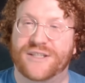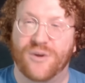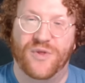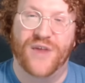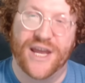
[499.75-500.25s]
So
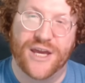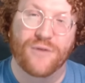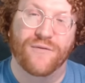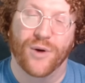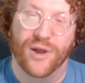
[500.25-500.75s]
thank you
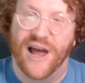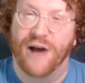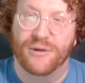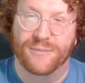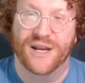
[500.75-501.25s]
for
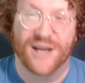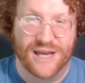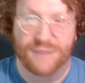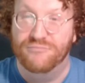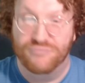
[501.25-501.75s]
allowing me to
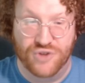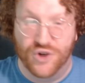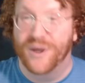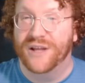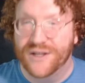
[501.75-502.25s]
keep
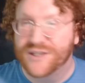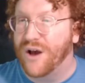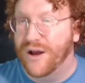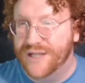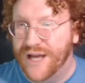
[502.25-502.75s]
doing this
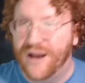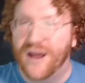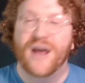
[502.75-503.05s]
content.